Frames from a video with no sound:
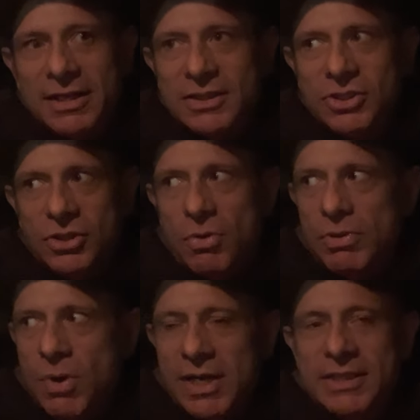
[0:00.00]
Because, you know,
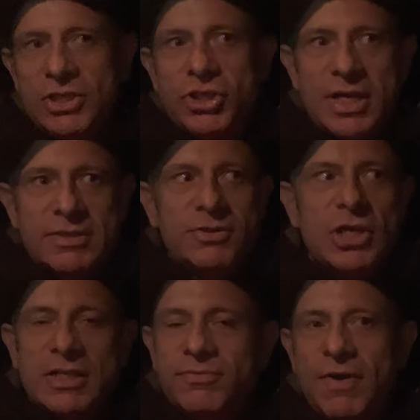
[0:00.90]
we want to see Chess.
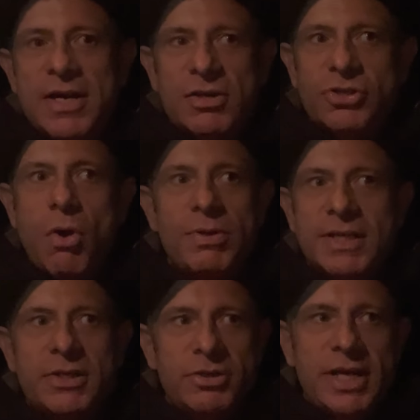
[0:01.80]
Chess fire is always
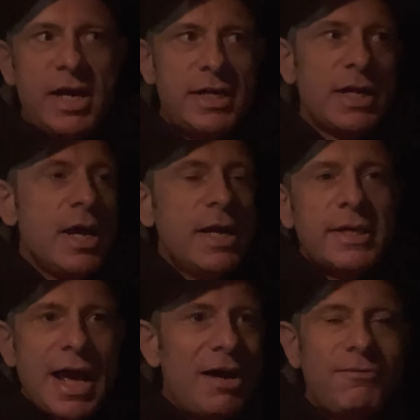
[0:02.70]
entertaining.
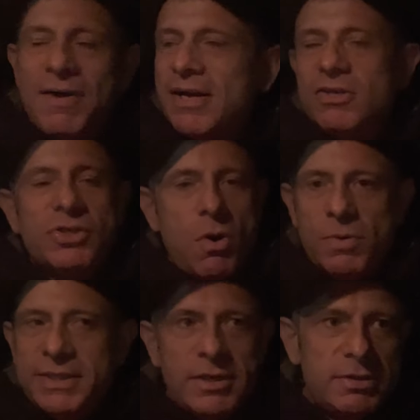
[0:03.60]
Cal fire is
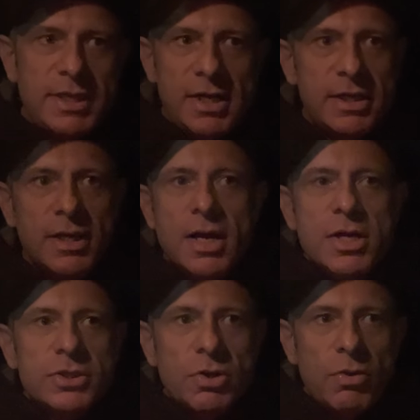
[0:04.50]
always entertaining.
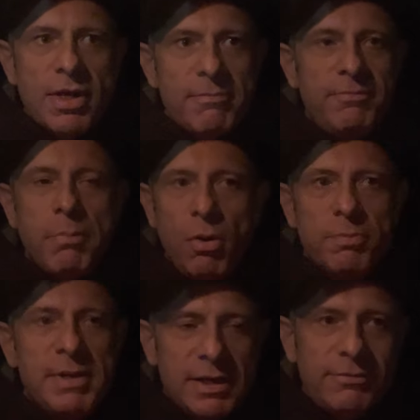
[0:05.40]
So them
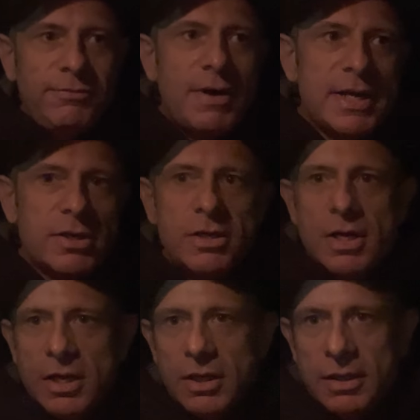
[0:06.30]
both being fire
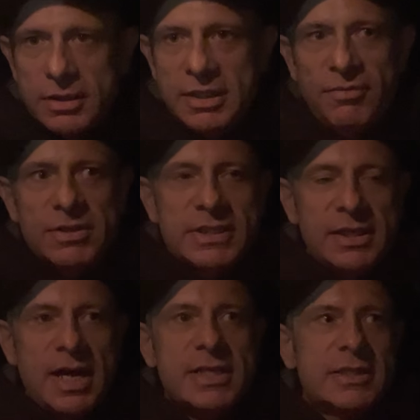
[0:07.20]
give us a
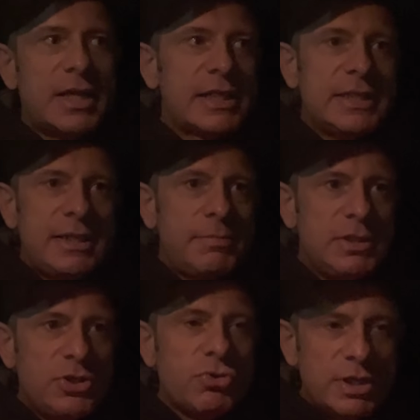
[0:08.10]
nice, like,
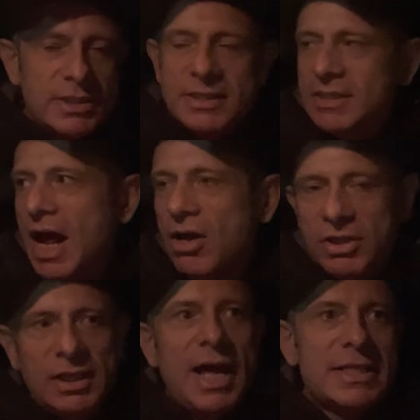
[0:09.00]
DME Detroit style
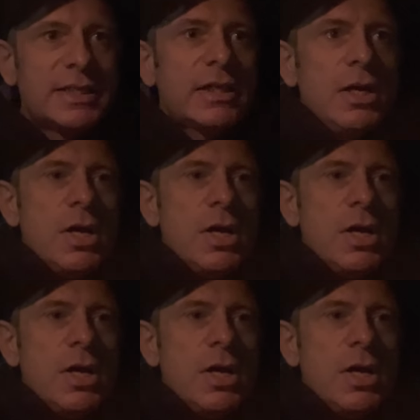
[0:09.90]
classic.